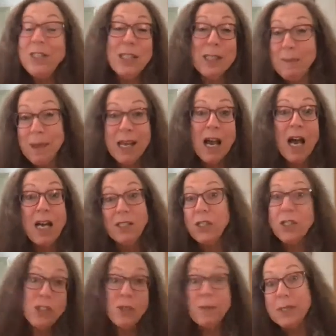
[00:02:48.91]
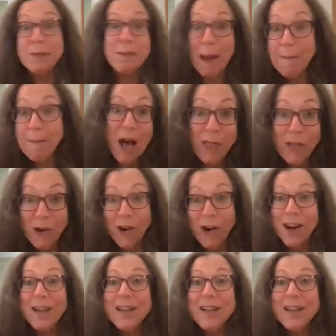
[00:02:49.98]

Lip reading: just because she was my mother.